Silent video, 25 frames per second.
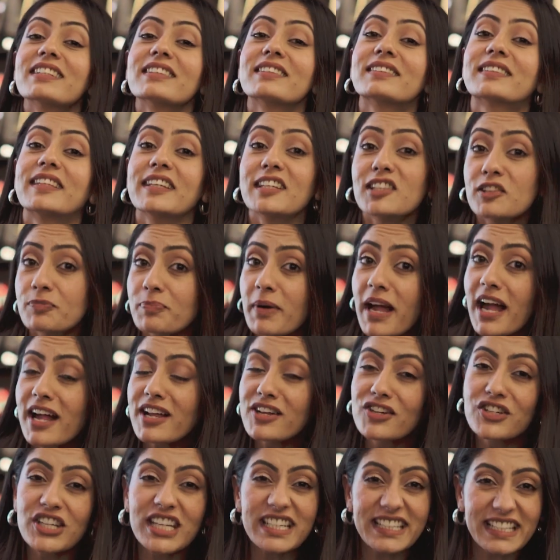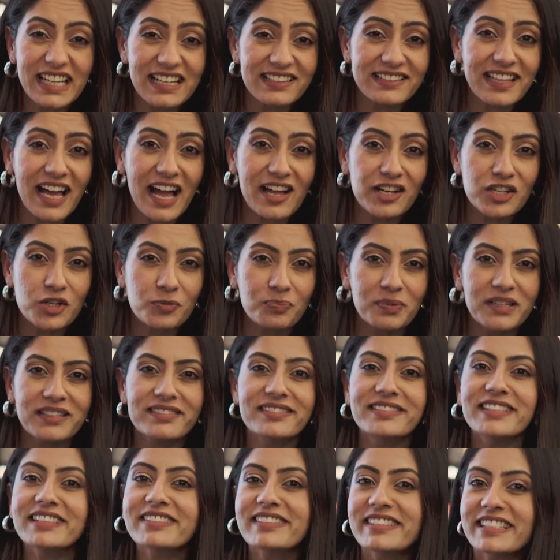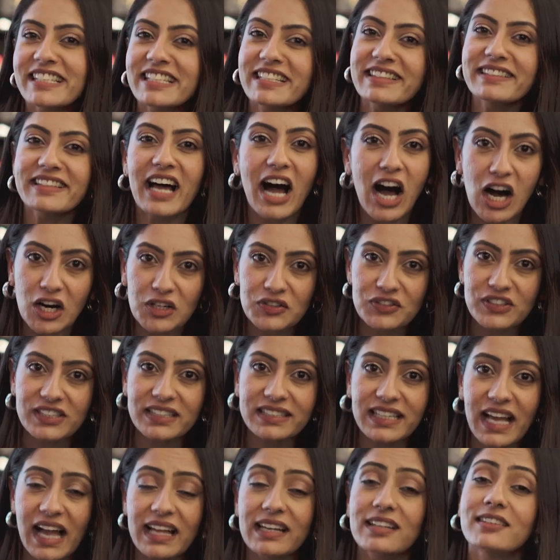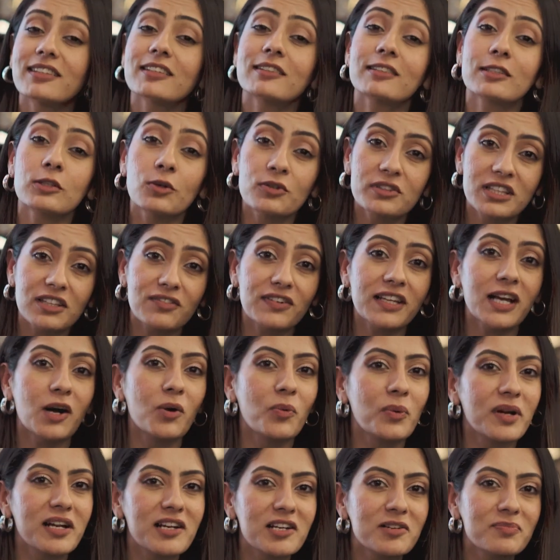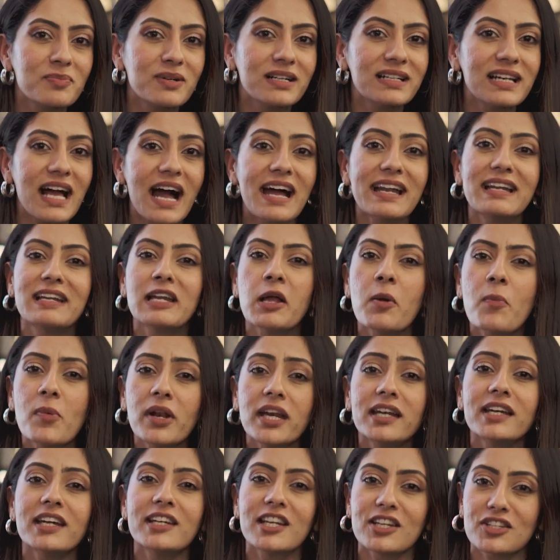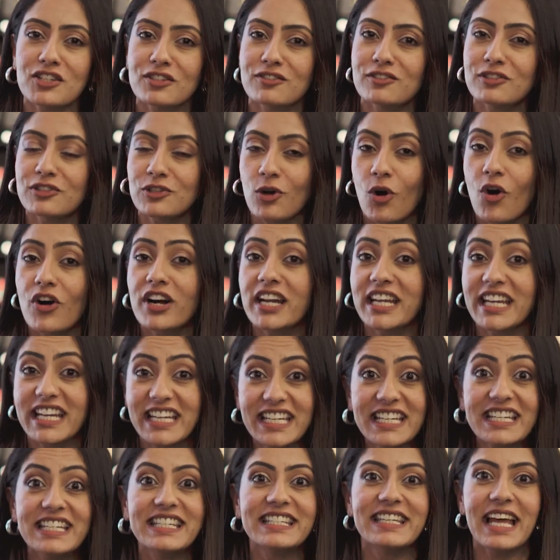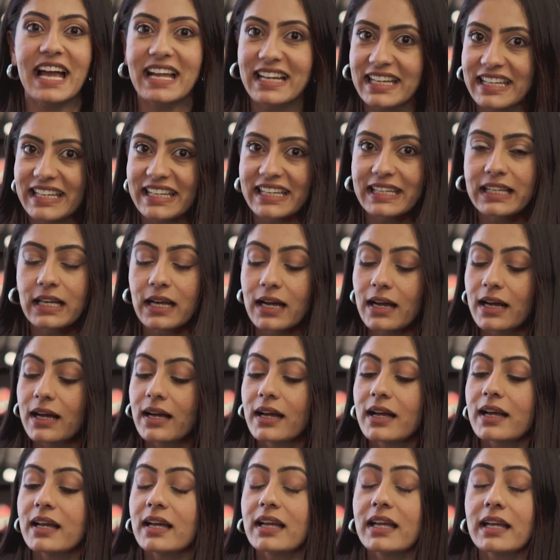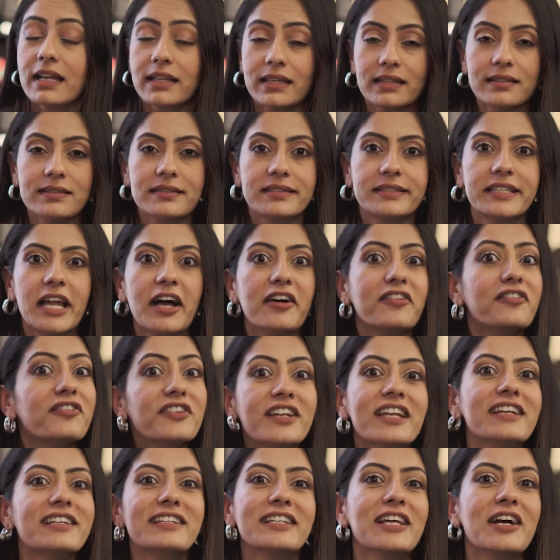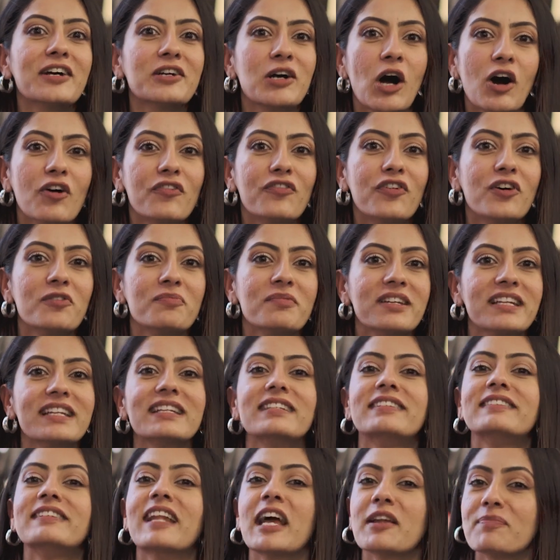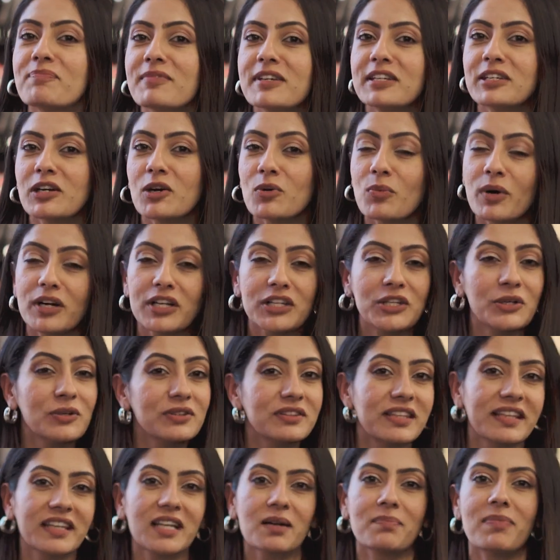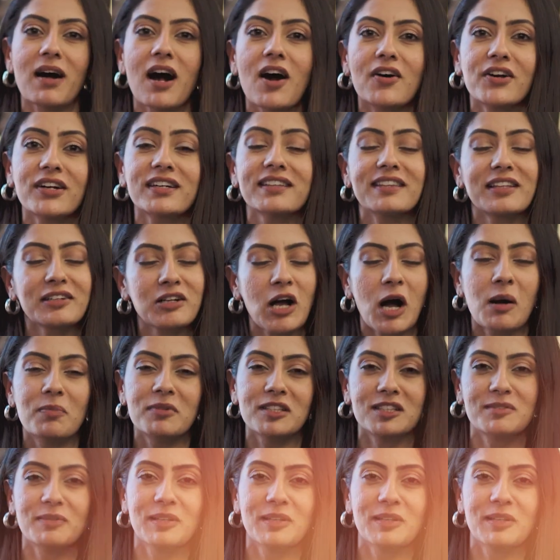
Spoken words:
This pair retails at rupees 16,000 and is exclusively available at Limited Edition store in Delhi. It is definitely a call for me. Let me know what you think about it in the comments